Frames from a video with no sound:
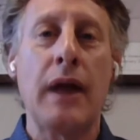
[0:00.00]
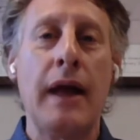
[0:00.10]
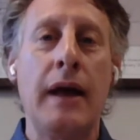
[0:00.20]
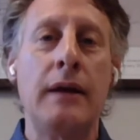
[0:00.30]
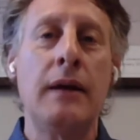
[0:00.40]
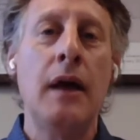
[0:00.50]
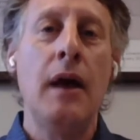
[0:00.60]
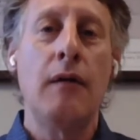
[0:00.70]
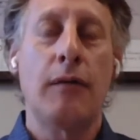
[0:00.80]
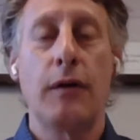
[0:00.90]
plan
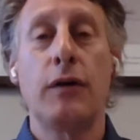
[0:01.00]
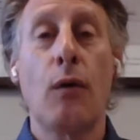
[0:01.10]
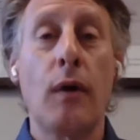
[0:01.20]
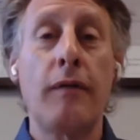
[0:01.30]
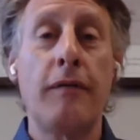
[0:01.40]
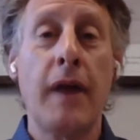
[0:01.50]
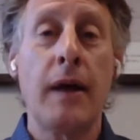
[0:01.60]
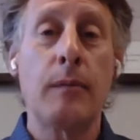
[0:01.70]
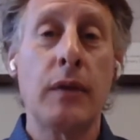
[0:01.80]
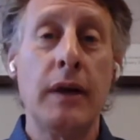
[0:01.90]
for your
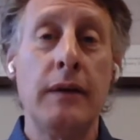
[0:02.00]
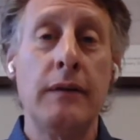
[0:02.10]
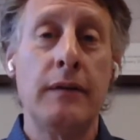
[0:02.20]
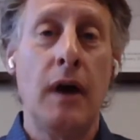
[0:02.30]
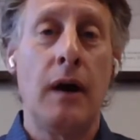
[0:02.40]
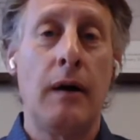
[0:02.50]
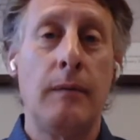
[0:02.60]
family's